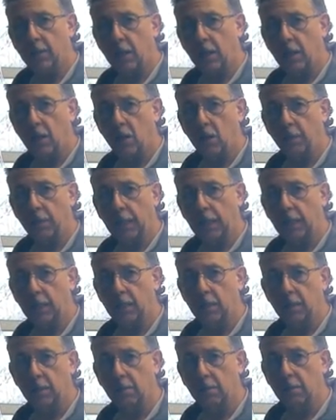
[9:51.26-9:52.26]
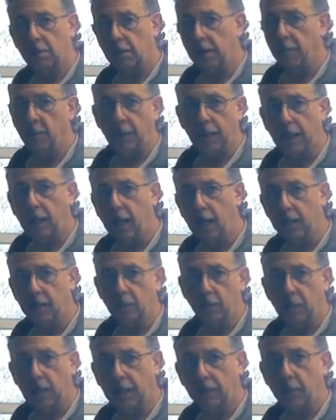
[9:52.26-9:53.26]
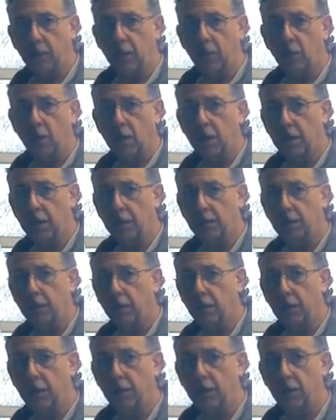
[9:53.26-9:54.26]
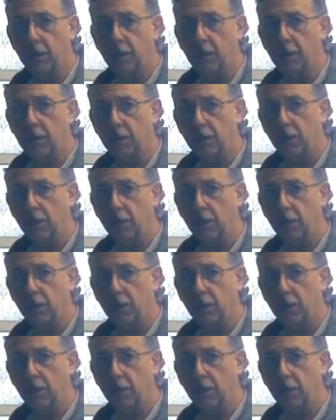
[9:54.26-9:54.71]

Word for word: that long because everybody likes blackberry wine around here, and